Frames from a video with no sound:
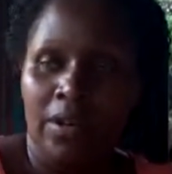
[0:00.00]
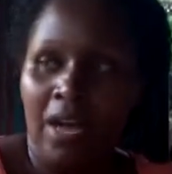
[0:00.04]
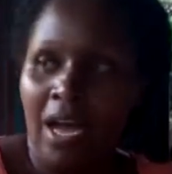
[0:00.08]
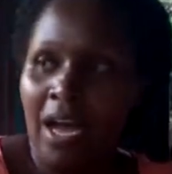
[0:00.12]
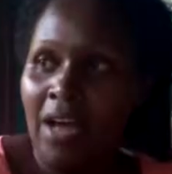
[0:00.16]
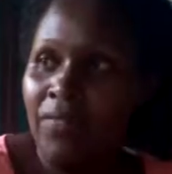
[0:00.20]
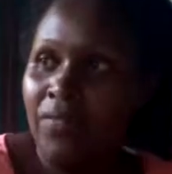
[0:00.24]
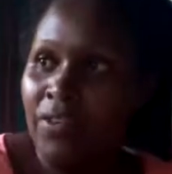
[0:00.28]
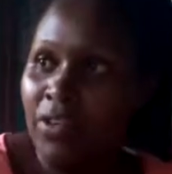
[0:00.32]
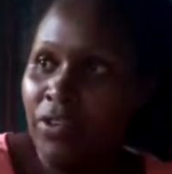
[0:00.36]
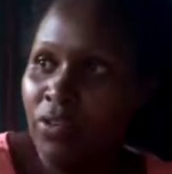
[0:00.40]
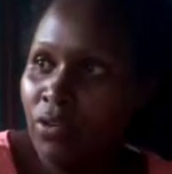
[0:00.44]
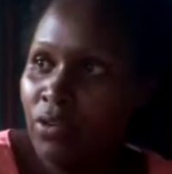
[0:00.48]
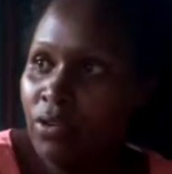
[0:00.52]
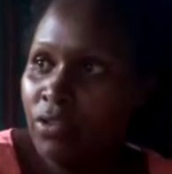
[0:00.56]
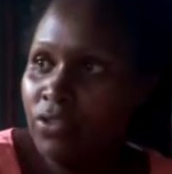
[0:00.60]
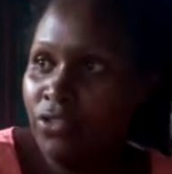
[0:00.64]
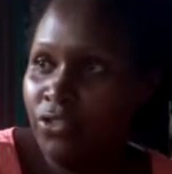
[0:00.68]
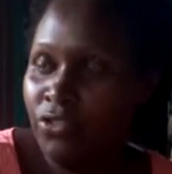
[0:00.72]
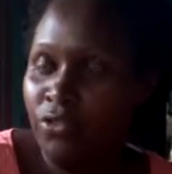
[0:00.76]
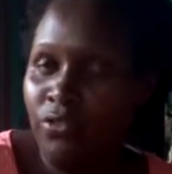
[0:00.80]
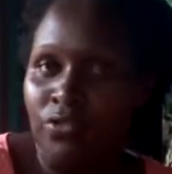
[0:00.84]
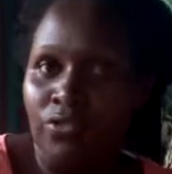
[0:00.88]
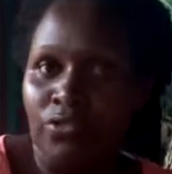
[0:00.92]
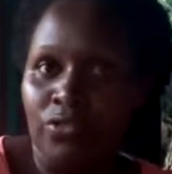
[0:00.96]
Having no
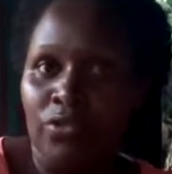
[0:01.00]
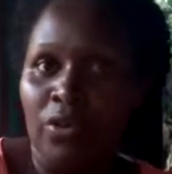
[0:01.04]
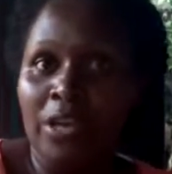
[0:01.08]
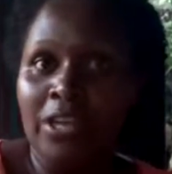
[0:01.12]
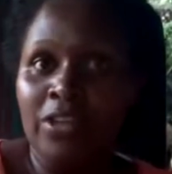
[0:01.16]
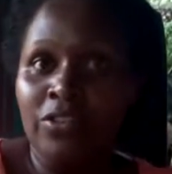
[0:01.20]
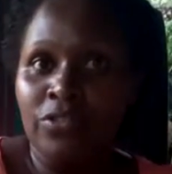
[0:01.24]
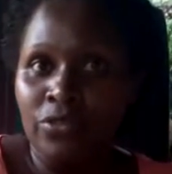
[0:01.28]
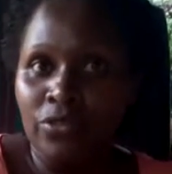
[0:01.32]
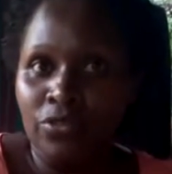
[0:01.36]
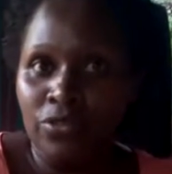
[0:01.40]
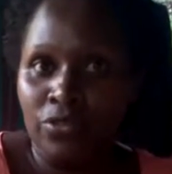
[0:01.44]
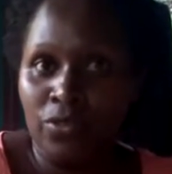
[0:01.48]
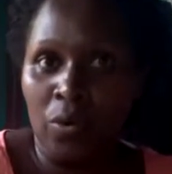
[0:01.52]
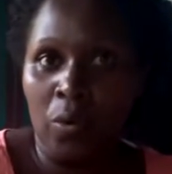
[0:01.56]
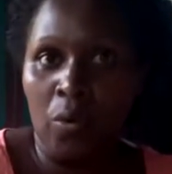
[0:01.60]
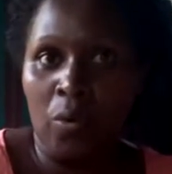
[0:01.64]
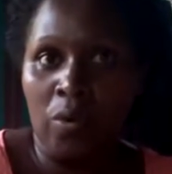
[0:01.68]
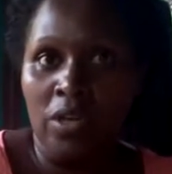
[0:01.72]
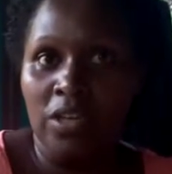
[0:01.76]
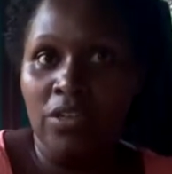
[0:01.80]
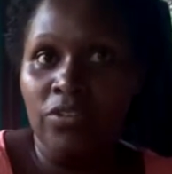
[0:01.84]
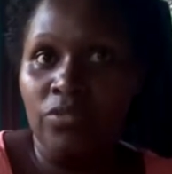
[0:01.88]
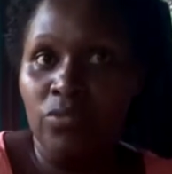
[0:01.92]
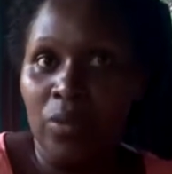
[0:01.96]
shoes, going to
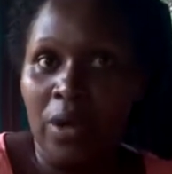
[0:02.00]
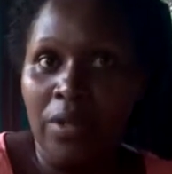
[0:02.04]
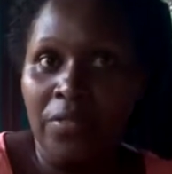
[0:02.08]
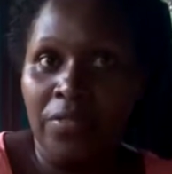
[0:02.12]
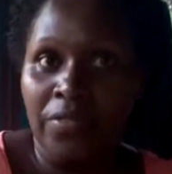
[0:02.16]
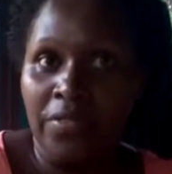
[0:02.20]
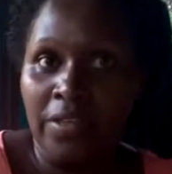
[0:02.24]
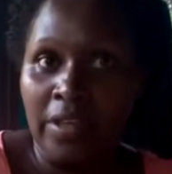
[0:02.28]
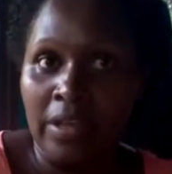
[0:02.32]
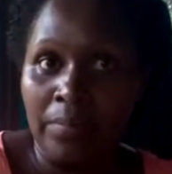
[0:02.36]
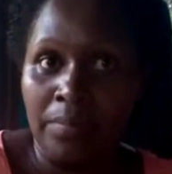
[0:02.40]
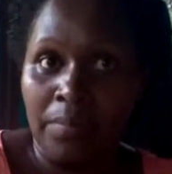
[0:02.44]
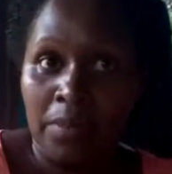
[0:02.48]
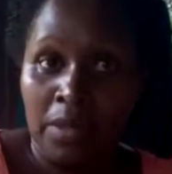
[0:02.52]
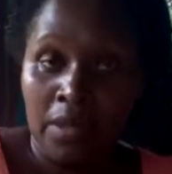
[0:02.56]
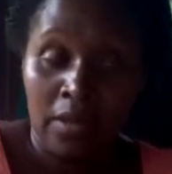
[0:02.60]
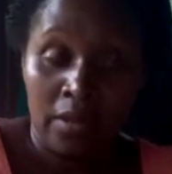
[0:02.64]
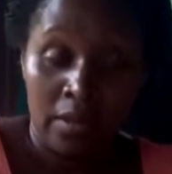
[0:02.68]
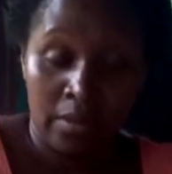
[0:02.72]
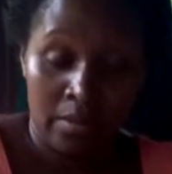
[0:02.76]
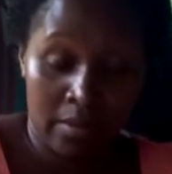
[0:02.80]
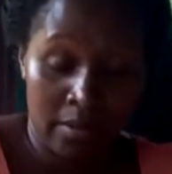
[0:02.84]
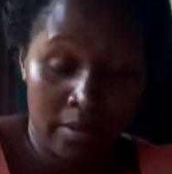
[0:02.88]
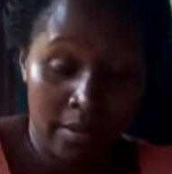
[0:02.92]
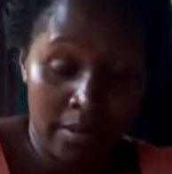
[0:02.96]
school is one thing,
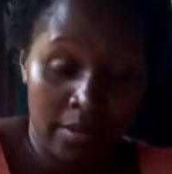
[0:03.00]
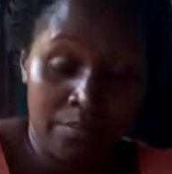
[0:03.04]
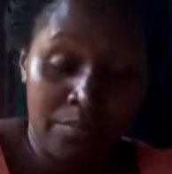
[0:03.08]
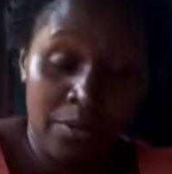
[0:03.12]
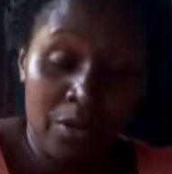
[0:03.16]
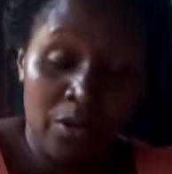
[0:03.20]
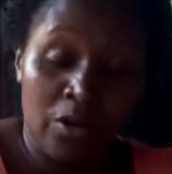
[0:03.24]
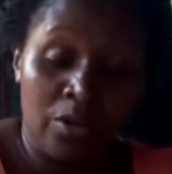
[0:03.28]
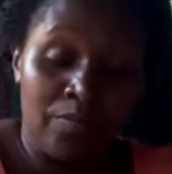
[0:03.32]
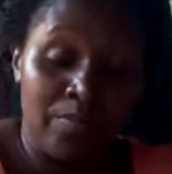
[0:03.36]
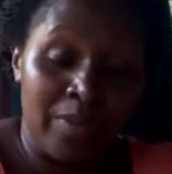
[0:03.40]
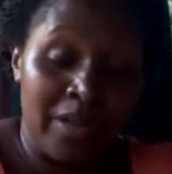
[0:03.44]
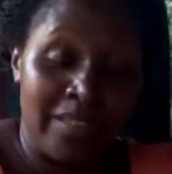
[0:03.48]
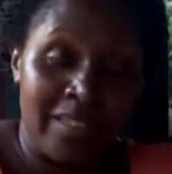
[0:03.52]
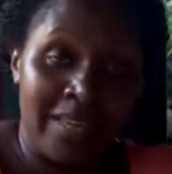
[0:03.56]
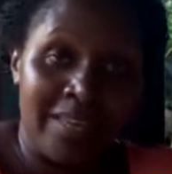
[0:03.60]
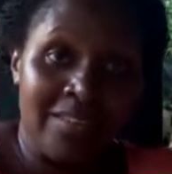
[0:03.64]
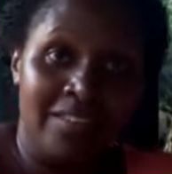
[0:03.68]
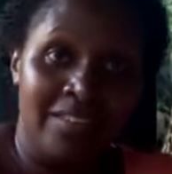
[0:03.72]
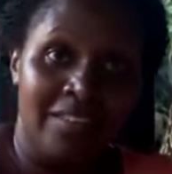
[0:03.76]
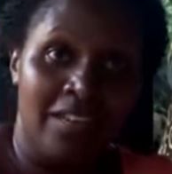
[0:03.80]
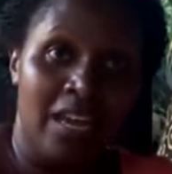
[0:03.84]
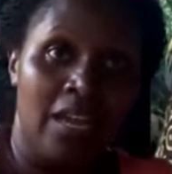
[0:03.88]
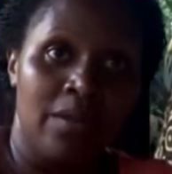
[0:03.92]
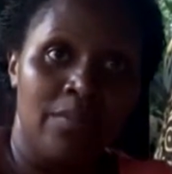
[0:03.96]
because by
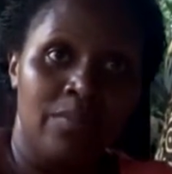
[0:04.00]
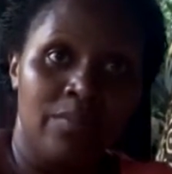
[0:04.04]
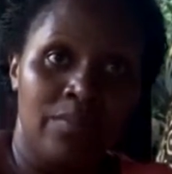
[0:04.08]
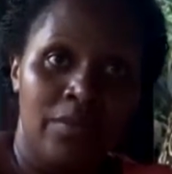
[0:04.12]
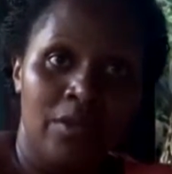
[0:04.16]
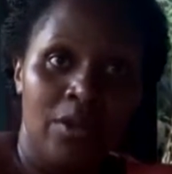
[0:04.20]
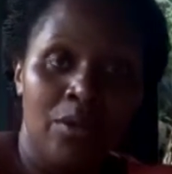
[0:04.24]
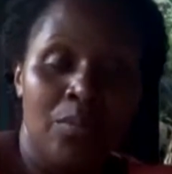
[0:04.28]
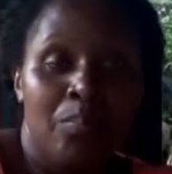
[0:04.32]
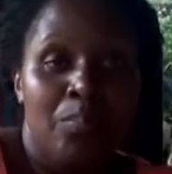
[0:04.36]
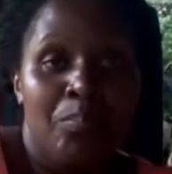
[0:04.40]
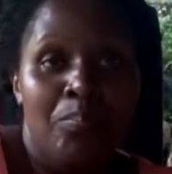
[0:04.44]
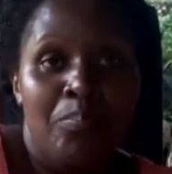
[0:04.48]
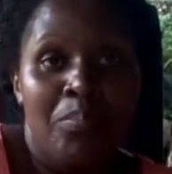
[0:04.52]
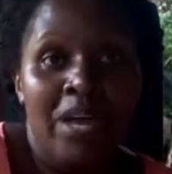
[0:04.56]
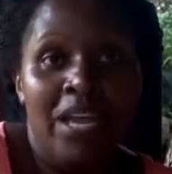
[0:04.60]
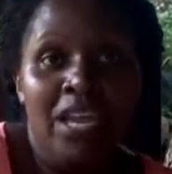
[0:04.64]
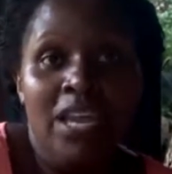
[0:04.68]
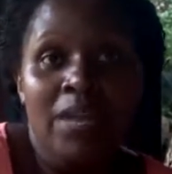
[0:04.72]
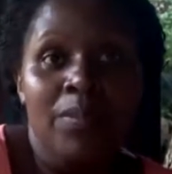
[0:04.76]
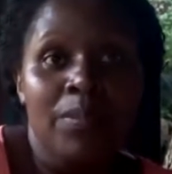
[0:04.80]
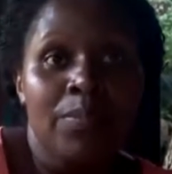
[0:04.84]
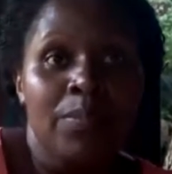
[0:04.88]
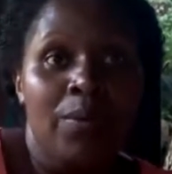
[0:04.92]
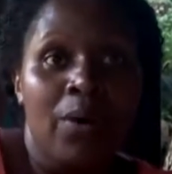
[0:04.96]
that time
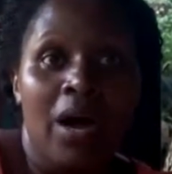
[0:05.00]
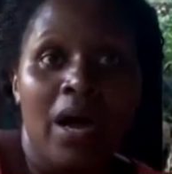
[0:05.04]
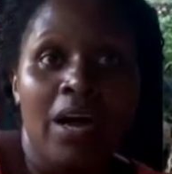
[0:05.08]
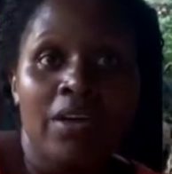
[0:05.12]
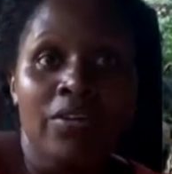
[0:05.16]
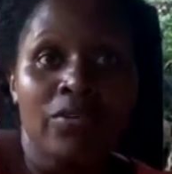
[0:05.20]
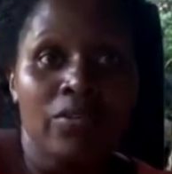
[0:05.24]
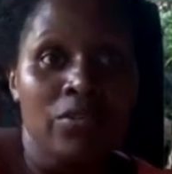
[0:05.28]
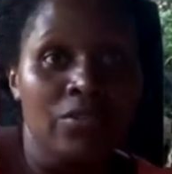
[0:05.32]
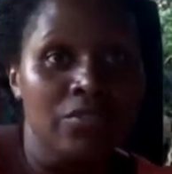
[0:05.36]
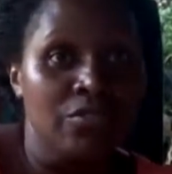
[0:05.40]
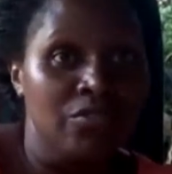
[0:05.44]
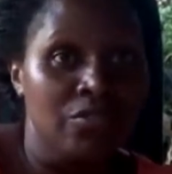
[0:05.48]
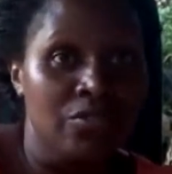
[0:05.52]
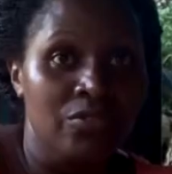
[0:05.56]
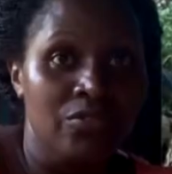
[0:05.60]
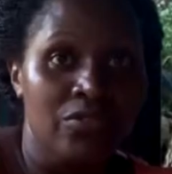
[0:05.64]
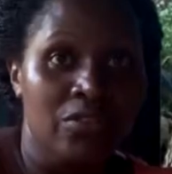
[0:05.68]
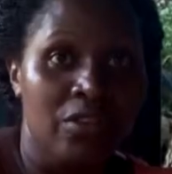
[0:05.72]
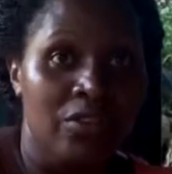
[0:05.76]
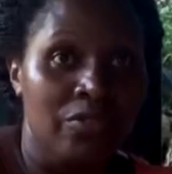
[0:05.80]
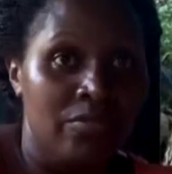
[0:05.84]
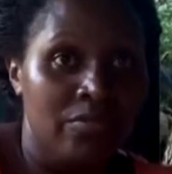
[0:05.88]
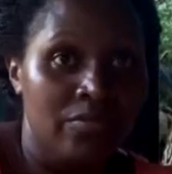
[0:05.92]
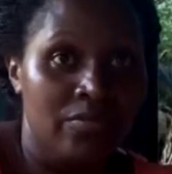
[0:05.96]
many people had no shoes
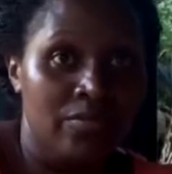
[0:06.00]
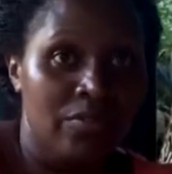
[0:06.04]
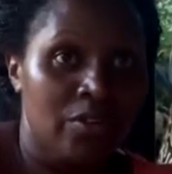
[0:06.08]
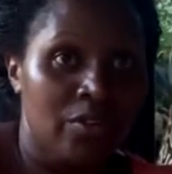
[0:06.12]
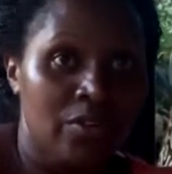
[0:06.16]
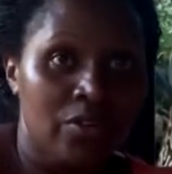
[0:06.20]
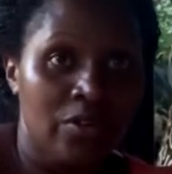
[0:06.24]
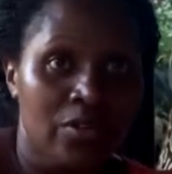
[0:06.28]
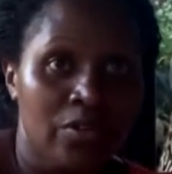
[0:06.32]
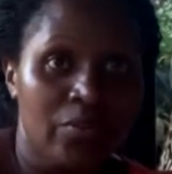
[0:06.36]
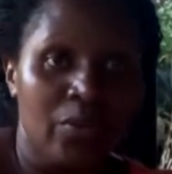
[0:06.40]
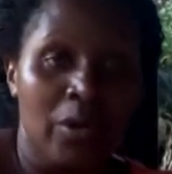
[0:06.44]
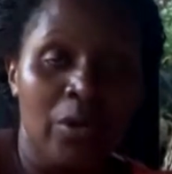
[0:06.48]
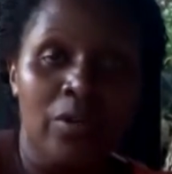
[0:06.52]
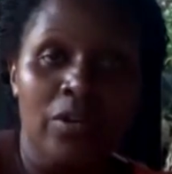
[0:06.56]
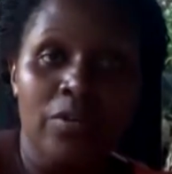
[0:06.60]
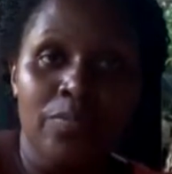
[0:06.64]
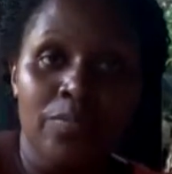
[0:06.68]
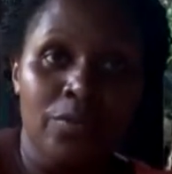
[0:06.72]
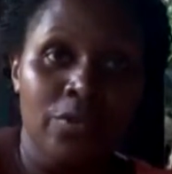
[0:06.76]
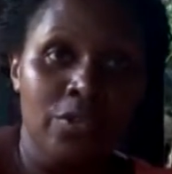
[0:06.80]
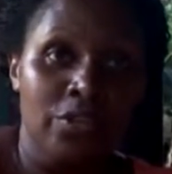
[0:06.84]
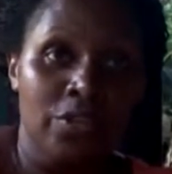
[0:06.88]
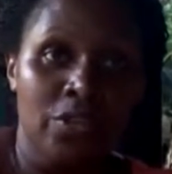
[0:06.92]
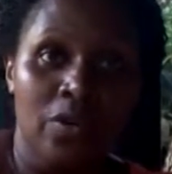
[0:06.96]
on. You know, they were
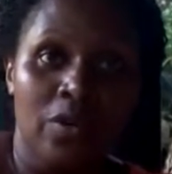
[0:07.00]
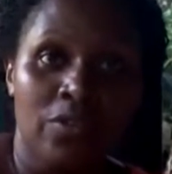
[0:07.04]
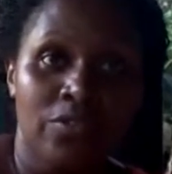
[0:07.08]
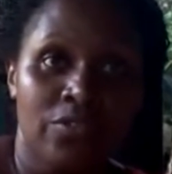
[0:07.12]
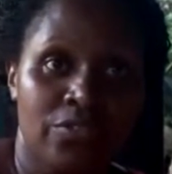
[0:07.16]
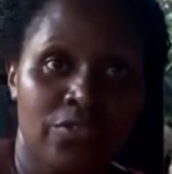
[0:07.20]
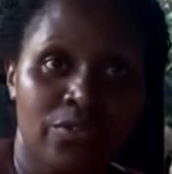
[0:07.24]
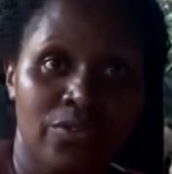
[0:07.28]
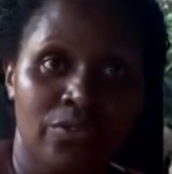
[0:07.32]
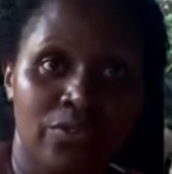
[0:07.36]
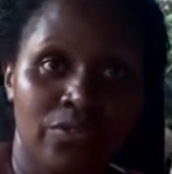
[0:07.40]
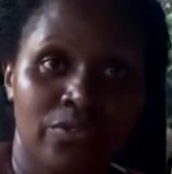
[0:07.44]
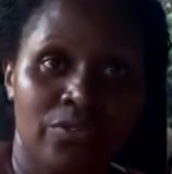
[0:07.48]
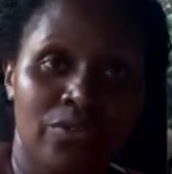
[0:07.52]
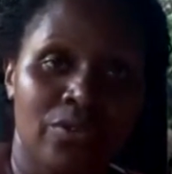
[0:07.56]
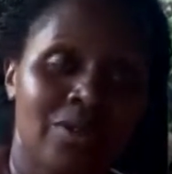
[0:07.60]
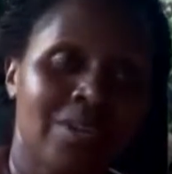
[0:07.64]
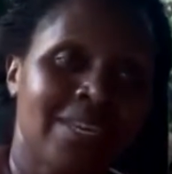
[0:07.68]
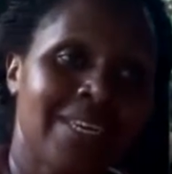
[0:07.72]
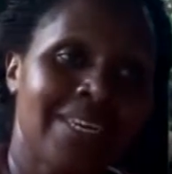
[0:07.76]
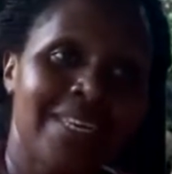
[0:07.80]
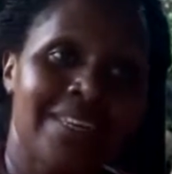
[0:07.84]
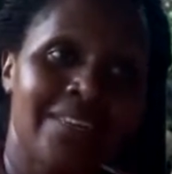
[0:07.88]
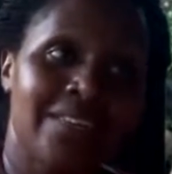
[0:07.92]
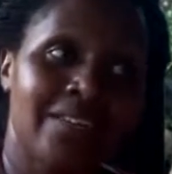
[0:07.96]
not putting on shoes. So
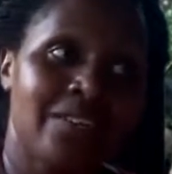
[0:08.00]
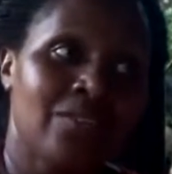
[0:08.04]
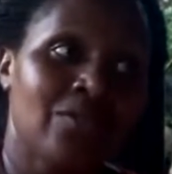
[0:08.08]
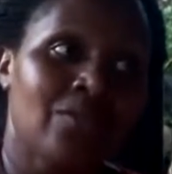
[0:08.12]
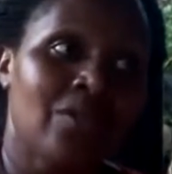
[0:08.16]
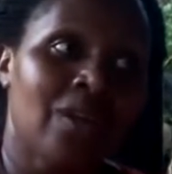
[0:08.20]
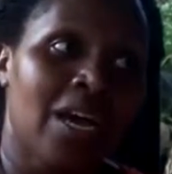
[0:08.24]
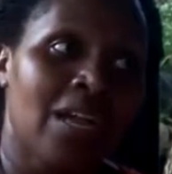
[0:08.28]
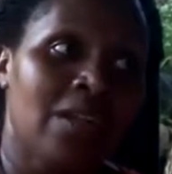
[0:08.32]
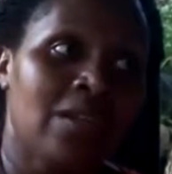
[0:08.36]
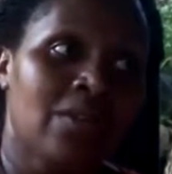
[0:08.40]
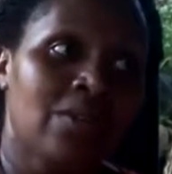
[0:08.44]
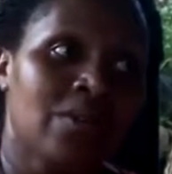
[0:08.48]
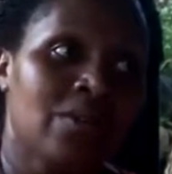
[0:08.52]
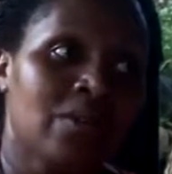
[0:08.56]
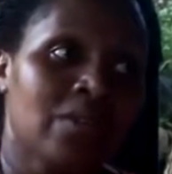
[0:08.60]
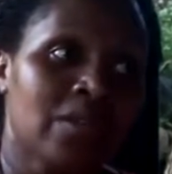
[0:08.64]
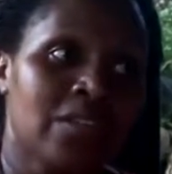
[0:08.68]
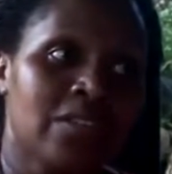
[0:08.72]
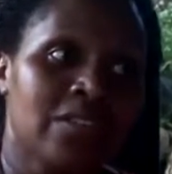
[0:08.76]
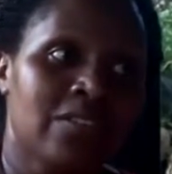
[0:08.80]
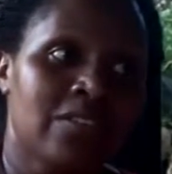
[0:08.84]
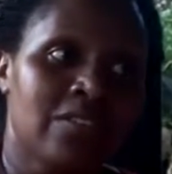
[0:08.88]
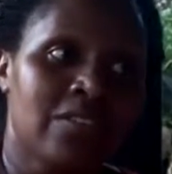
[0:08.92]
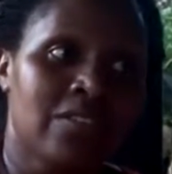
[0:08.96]
you can look